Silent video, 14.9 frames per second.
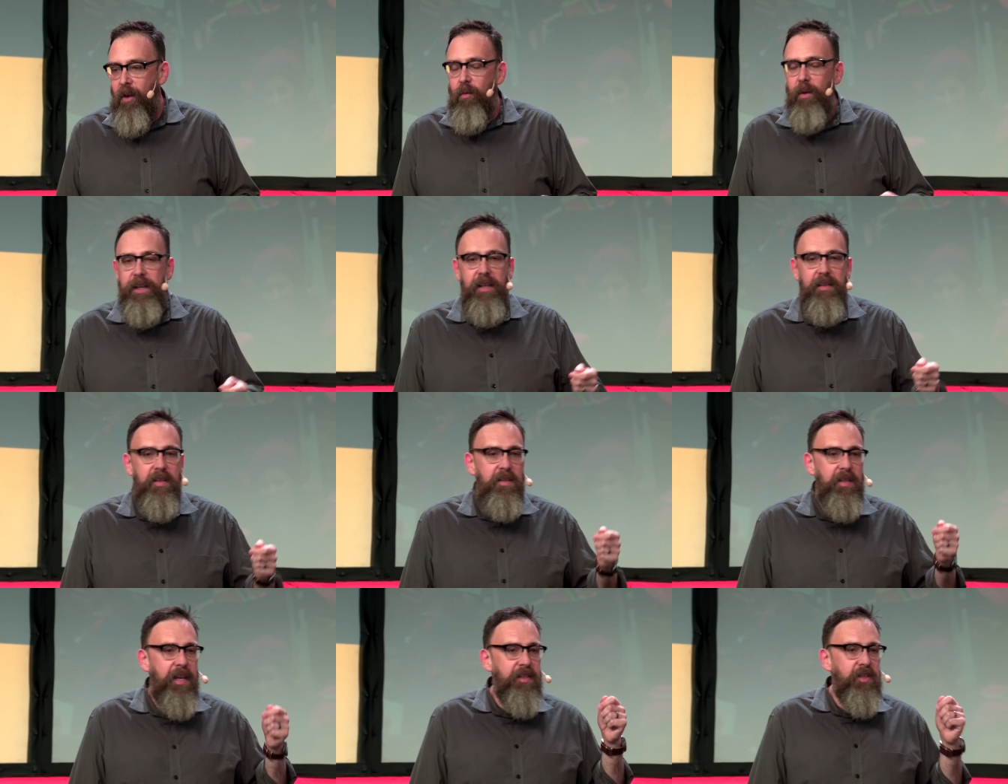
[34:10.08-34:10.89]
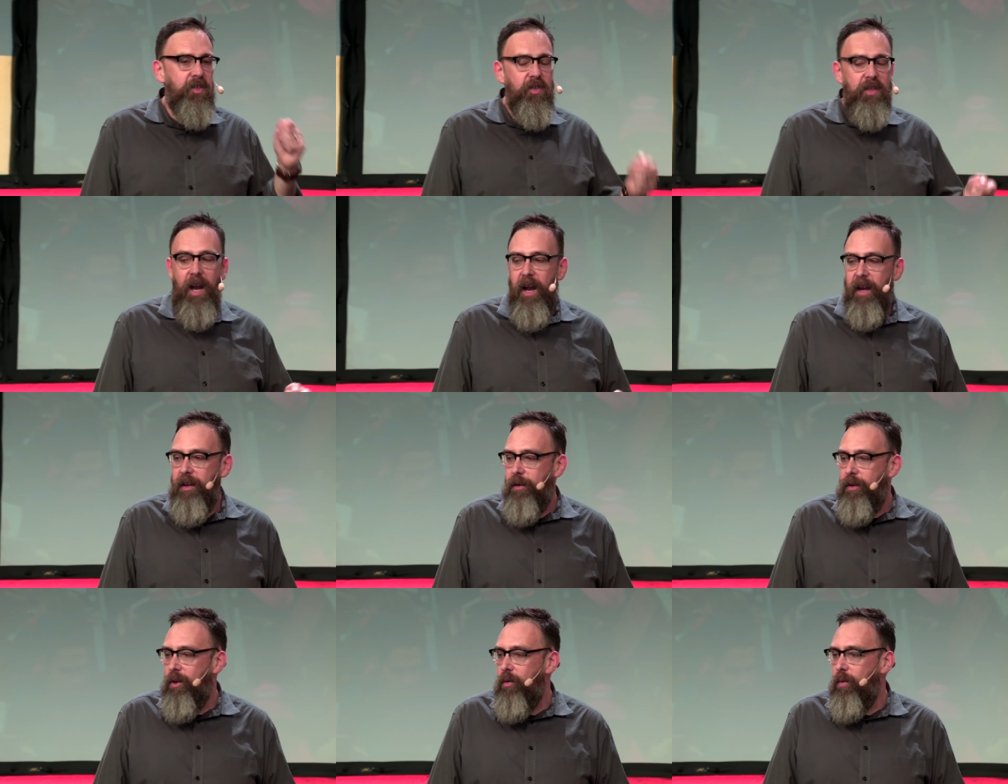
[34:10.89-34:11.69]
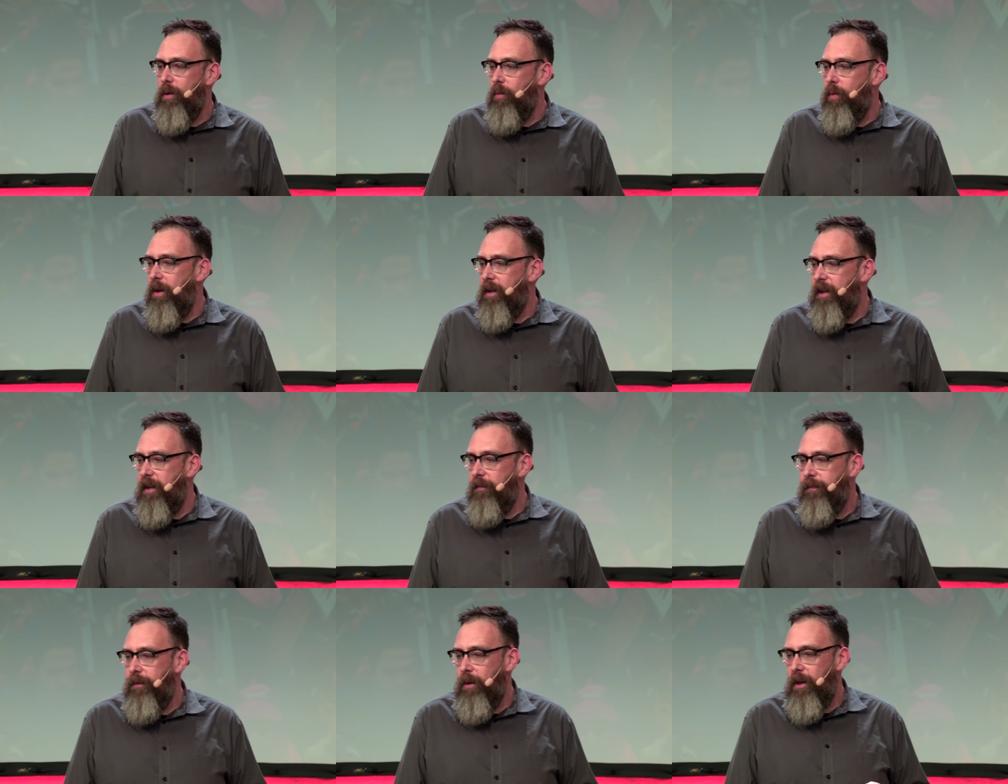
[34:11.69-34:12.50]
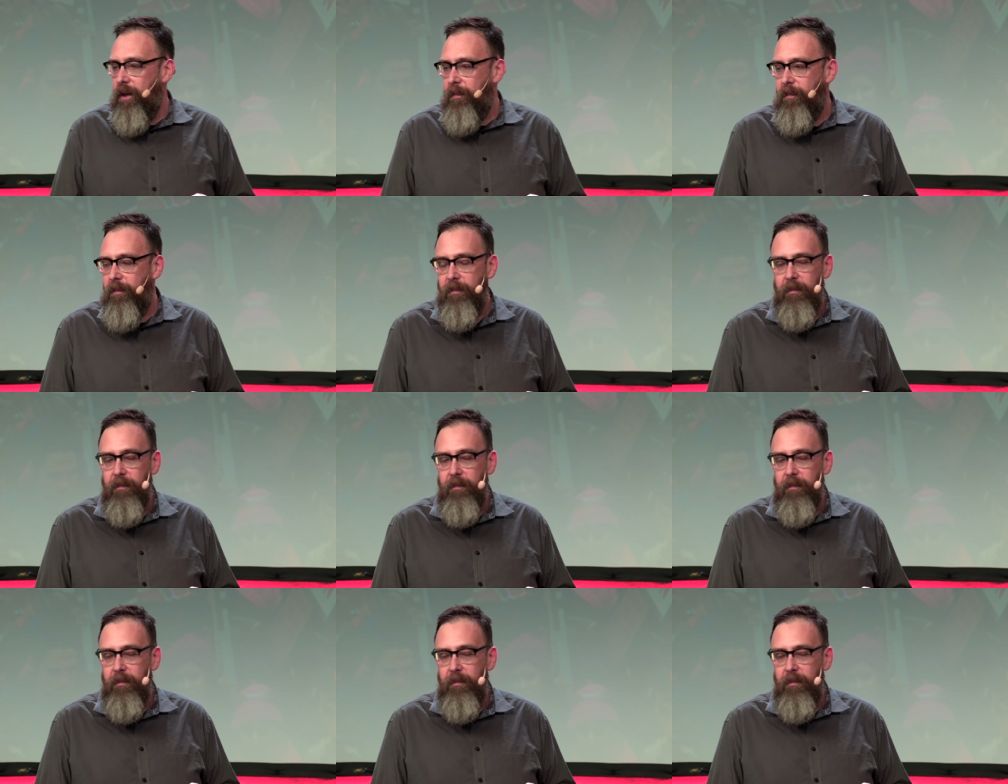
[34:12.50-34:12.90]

We need to take stock in who we're working for,